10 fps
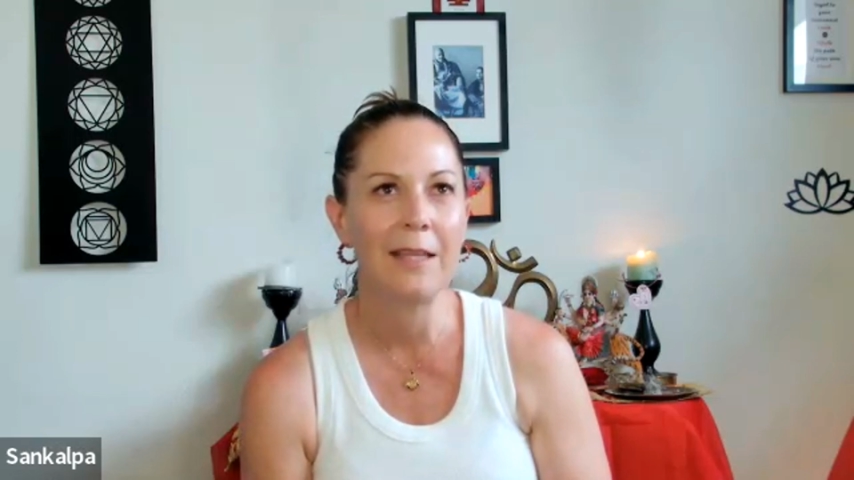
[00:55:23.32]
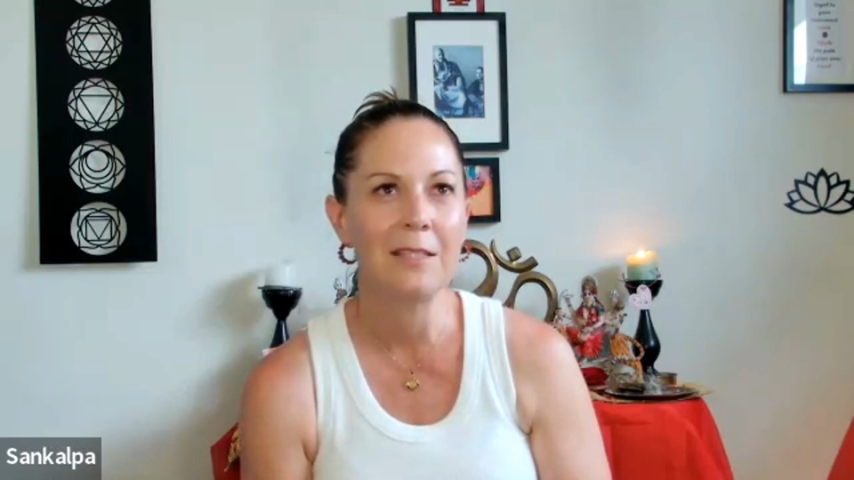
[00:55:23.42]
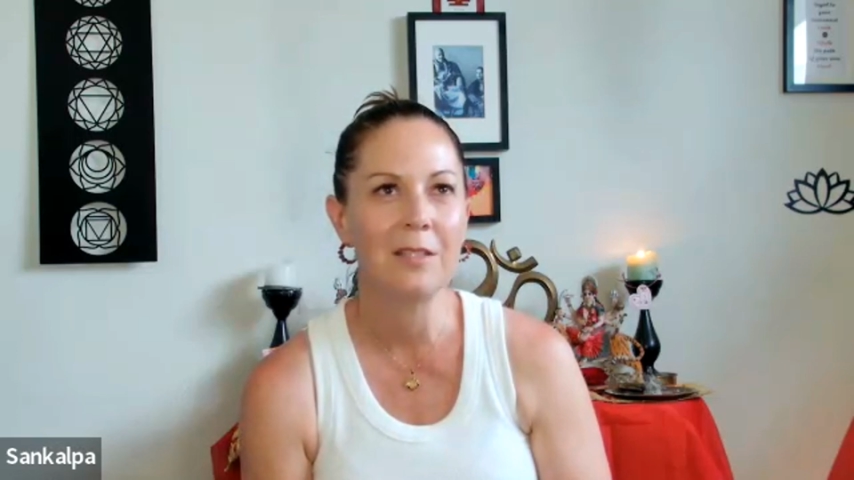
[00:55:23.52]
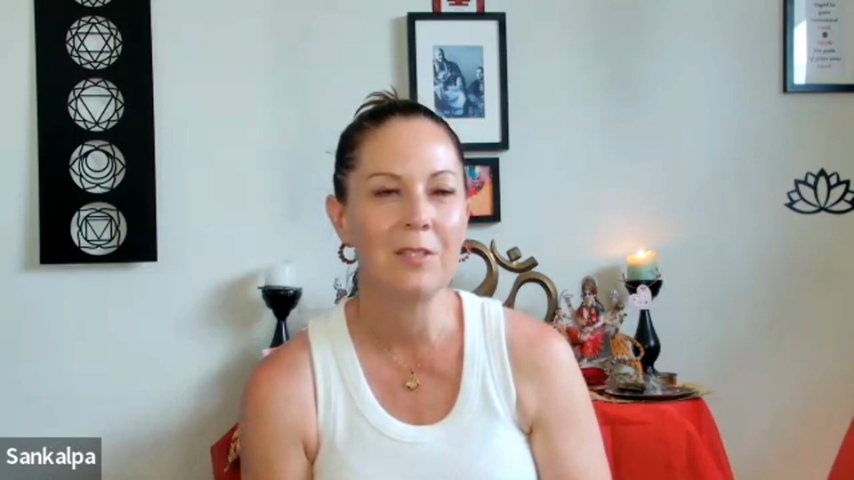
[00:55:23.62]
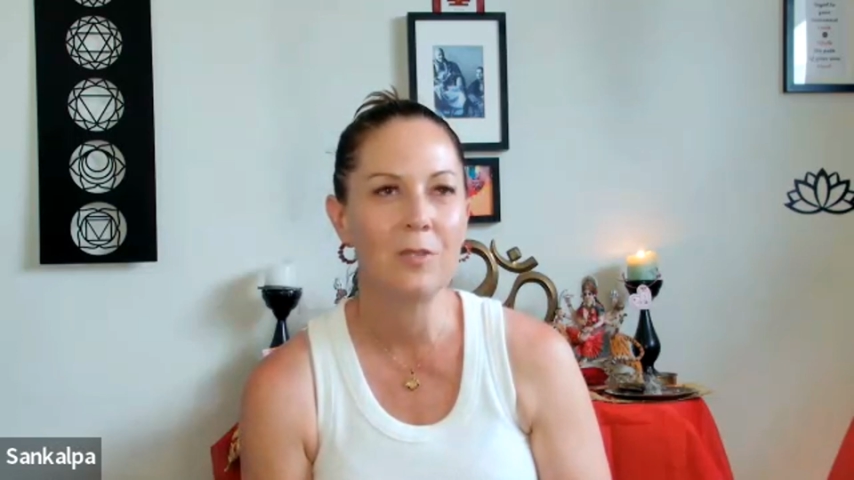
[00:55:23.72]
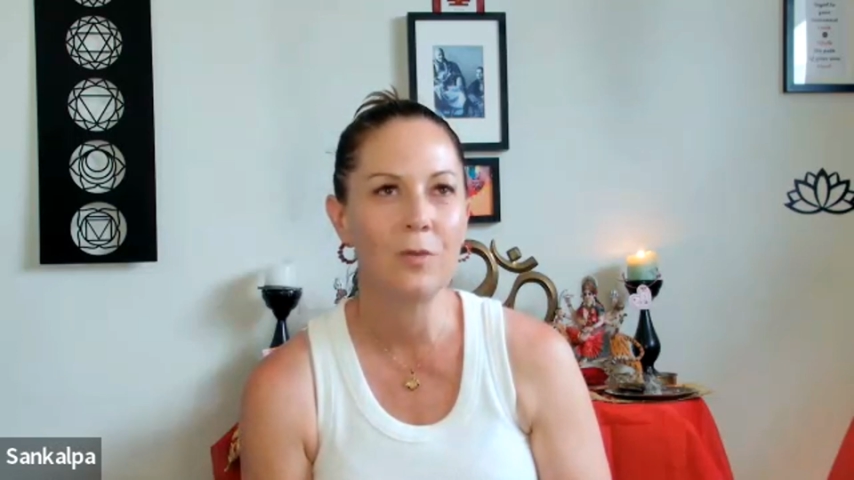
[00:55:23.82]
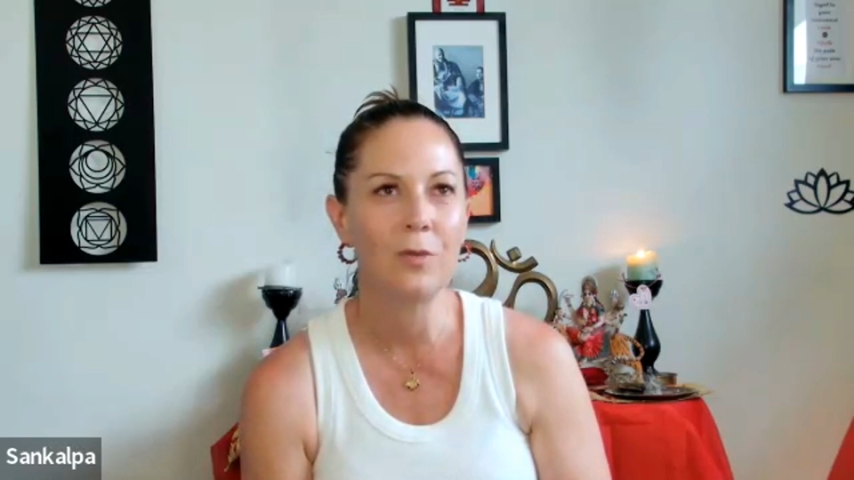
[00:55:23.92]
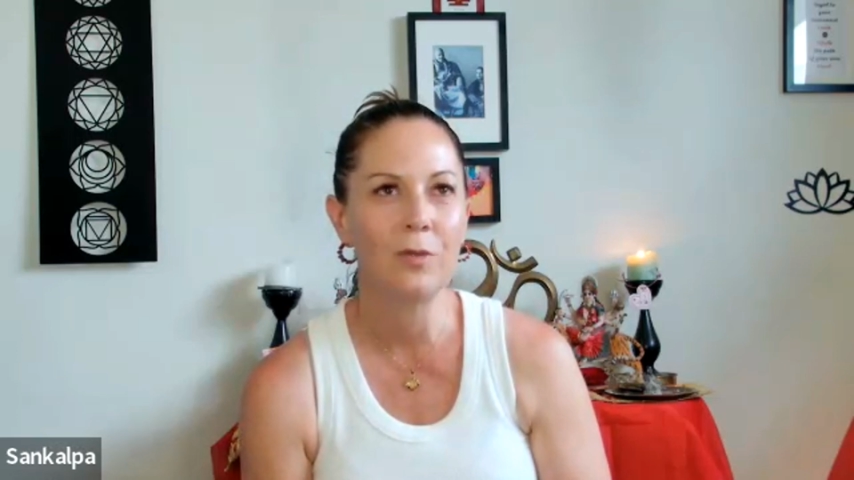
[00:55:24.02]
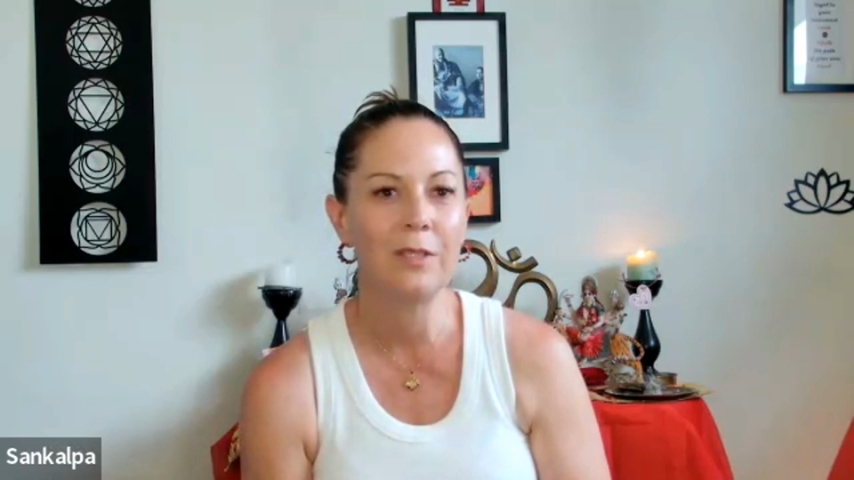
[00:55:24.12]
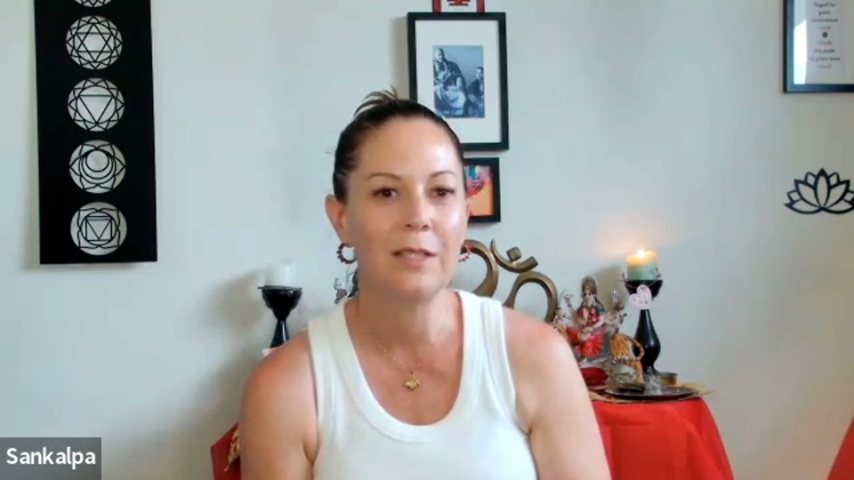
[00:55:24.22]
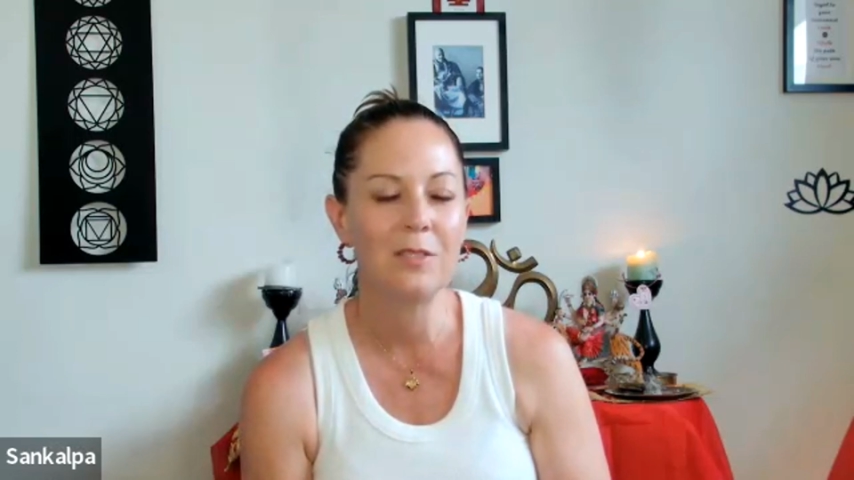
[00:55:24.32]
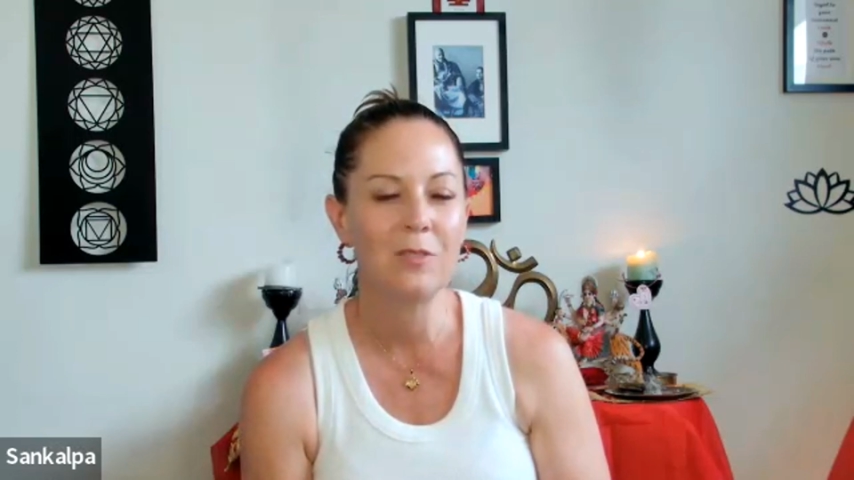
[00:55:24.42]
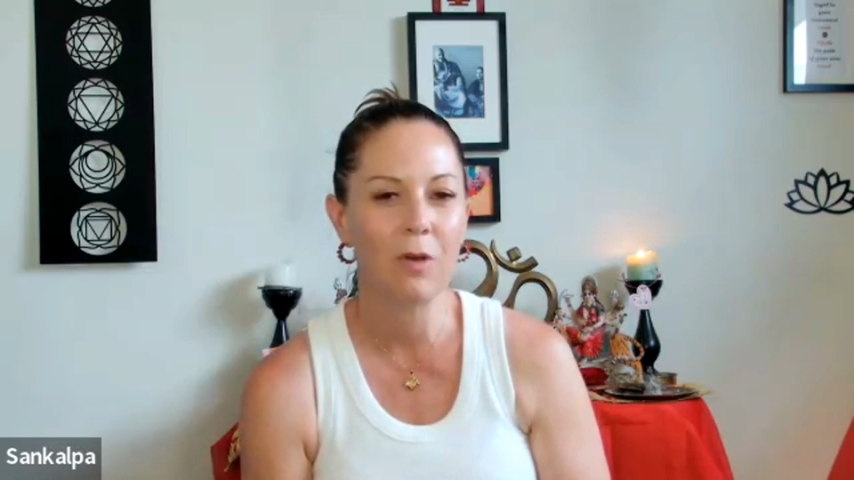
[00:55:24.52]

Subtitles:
as the dawn is